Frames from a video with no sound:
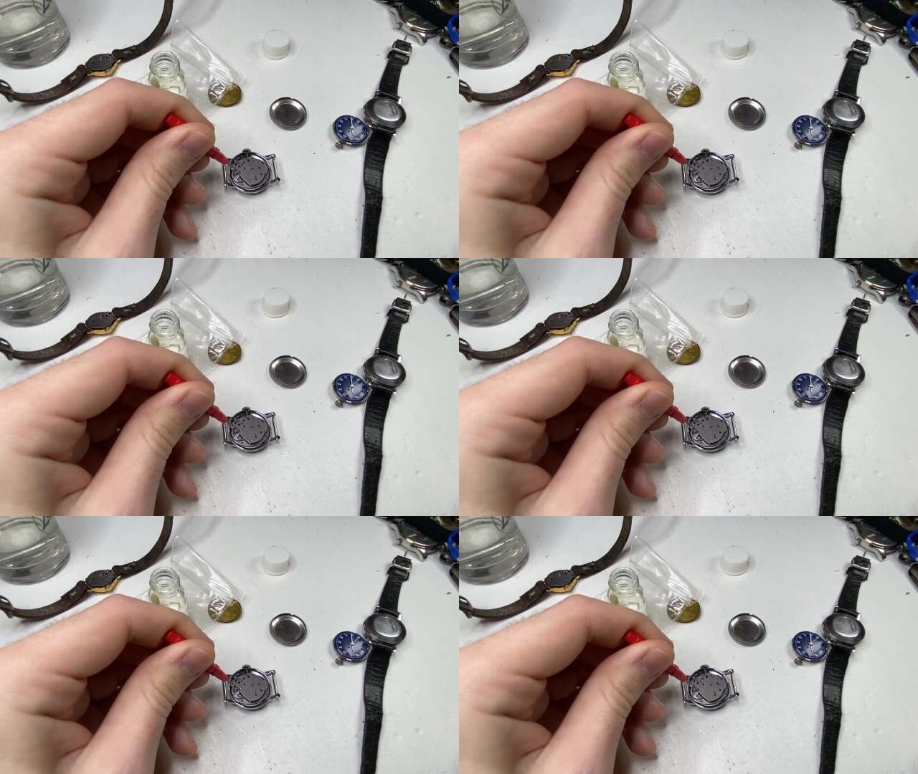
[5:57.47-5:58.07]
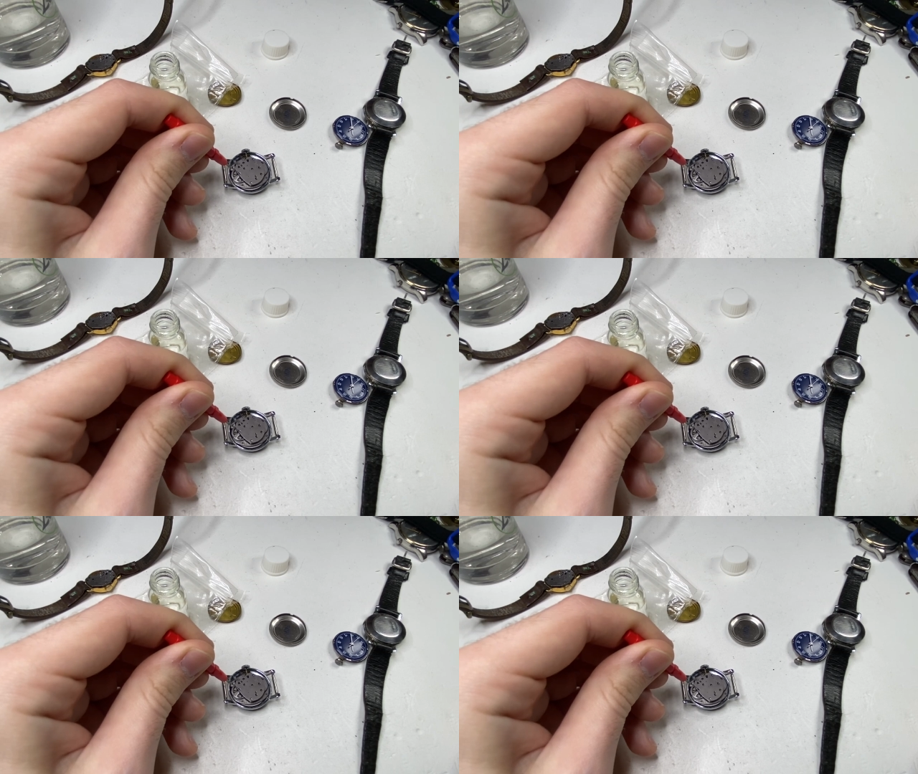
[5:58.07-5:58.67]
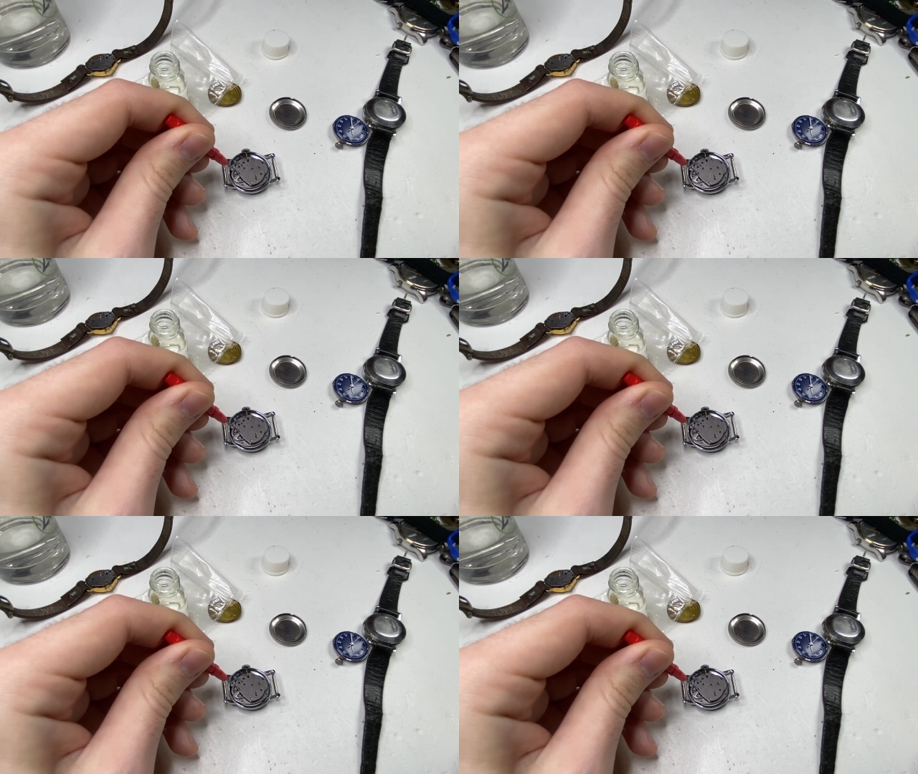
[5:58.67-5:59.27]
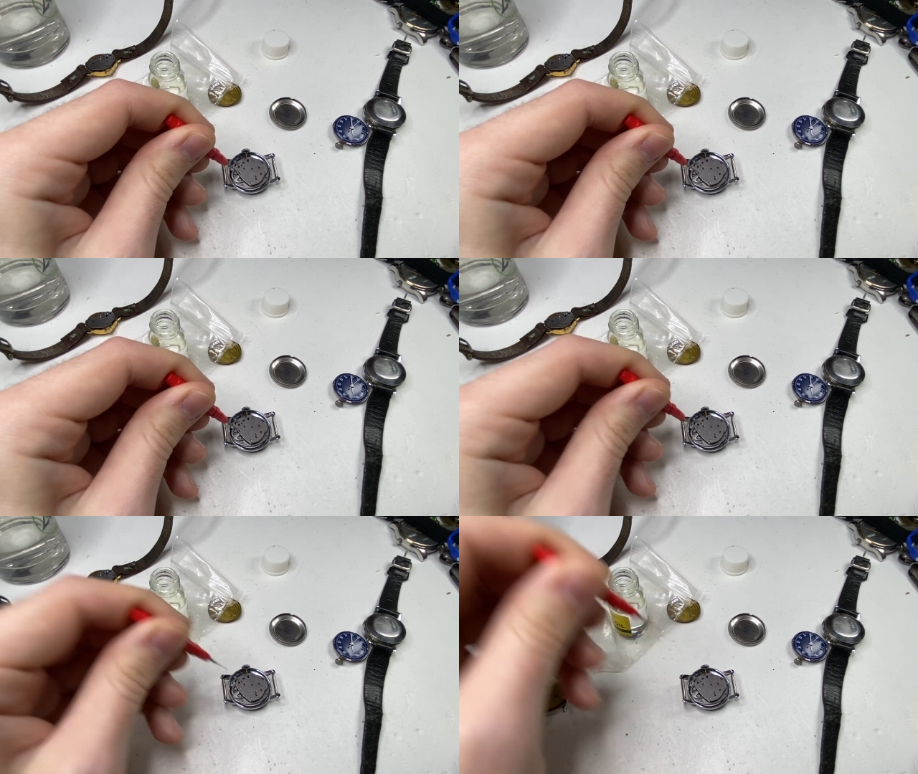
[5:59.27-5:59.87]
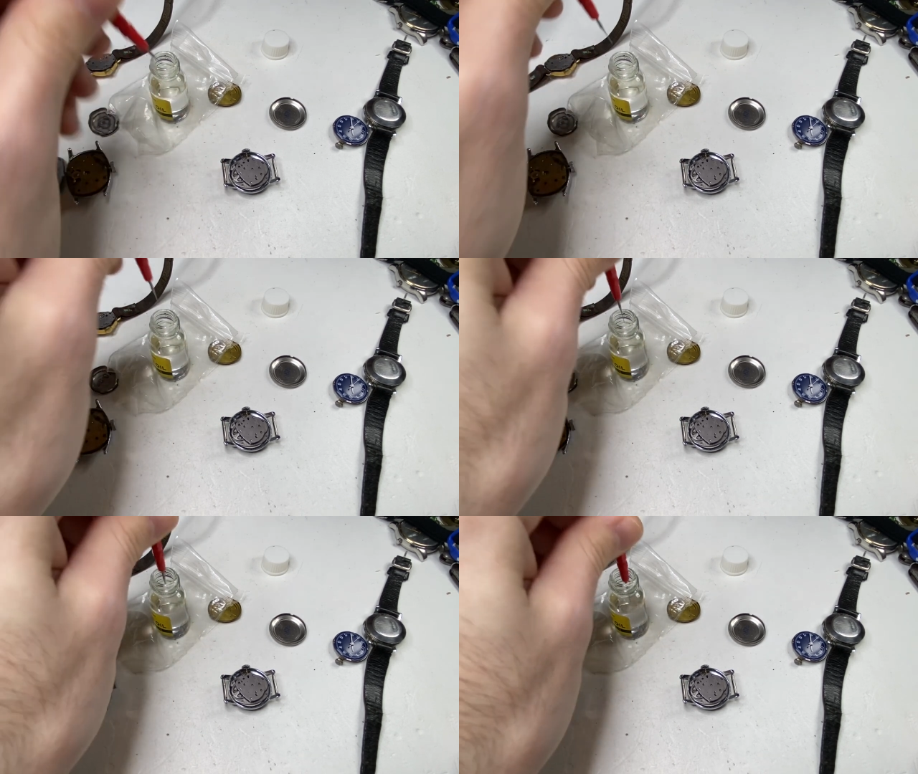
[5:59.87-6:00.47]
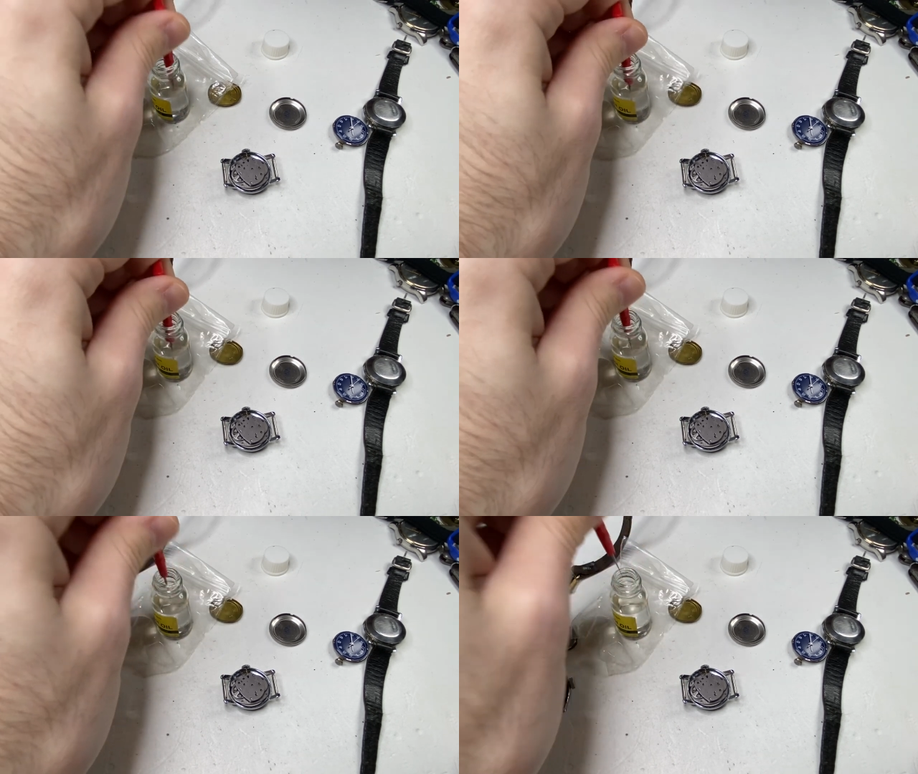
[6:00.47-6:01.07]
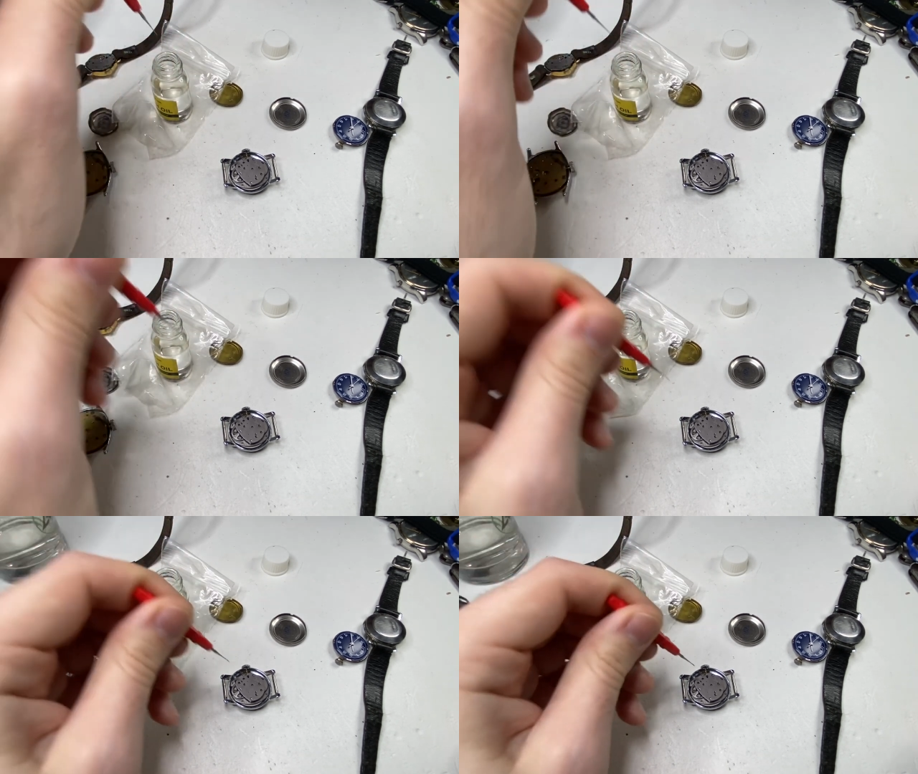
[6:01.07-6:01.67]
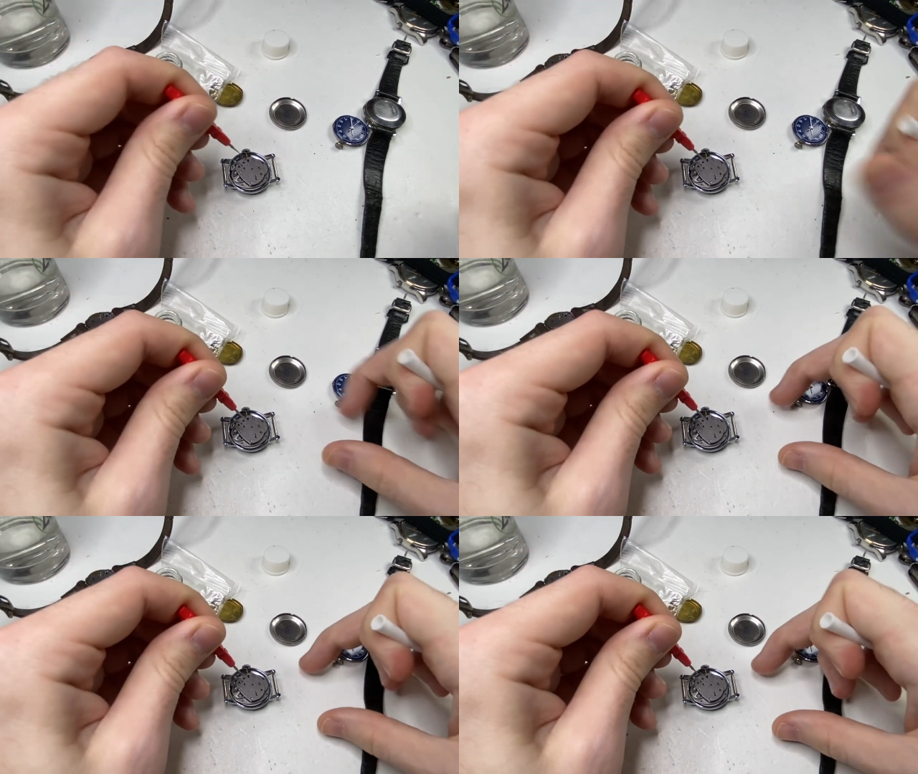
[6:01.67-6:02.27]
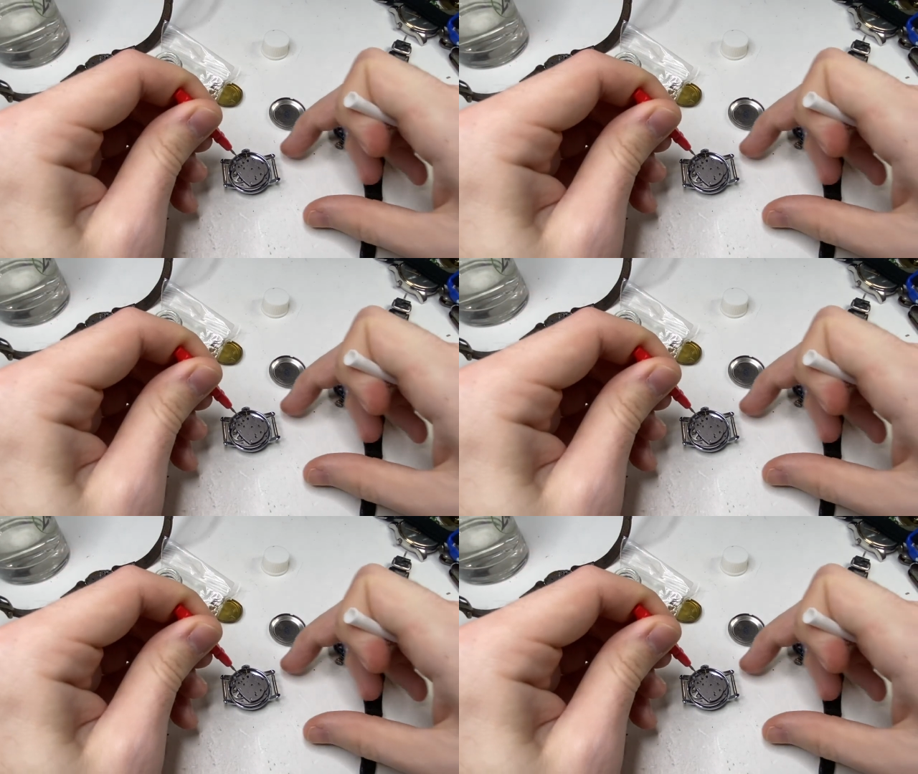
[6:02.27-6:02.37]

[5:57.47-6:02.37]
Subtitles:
(no speaker visible)